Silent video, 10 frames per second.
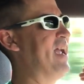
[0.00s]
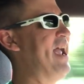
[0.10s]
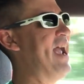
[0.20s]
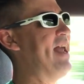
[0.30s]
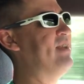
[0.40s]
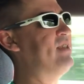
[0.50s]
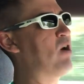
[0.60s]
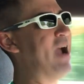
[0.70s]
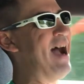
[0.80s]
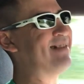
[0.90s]
and
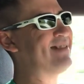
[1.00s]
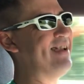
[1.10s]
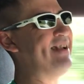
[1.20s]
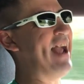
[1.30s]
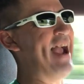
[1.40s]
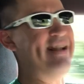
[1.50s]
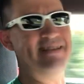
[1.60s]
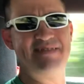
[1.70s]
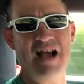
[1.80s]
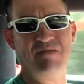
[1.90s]
they're asking
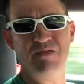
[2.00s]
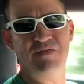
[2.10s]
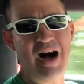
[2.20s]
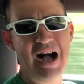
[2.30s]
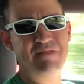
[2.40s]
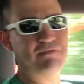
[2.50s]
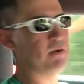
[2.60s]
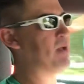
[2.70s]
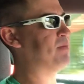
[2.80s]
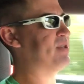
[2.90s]
$87,500, if I'm
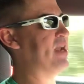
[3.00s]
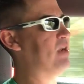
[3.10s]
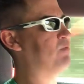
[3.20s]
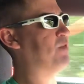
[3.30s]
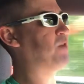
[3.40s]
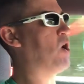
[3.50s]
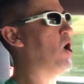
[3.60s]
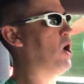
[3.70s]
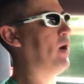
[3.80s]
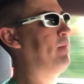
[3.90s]
not mistaken, for the
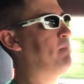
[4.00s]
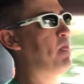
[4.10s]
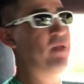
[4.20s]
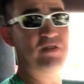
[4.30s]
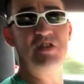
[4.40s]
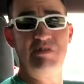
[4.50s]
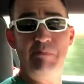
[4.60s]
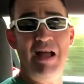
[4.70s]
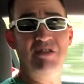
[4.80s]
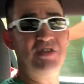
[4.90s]
car. It's
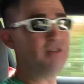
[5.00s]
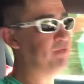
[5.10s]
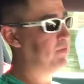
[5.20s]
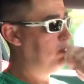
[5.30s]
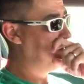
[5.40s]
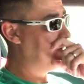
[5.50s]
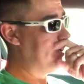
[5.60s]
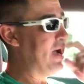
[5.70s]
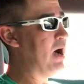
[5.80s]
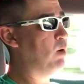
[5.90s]
expensive.
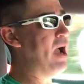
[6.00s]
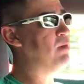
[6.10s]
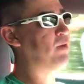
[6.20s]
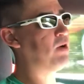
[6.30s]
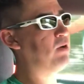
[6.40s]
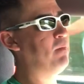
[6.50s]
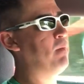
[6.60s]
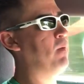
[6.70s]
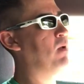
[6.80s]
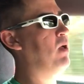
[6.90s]
However,
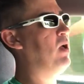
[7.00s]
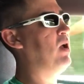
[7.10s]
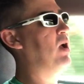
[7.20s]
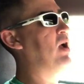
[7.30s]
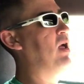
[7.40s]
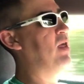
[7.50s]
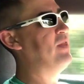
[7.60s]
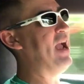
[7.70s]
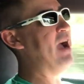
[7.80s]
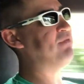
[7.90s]

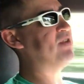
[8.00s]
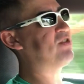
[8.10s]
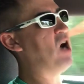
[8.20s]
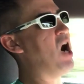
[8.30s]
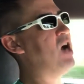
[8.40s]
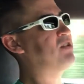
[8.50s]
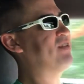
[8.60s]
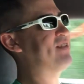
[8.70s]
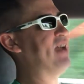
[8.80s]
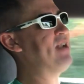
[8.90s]
they have this Dodge
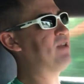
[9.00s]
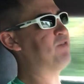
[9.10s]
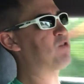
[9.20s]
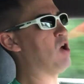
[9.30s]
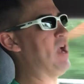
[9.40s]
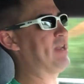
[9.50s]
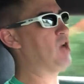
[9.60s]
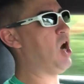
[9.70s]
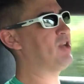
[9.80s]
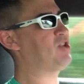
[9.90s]
incentive. It's called like
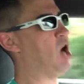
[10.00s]
Dodge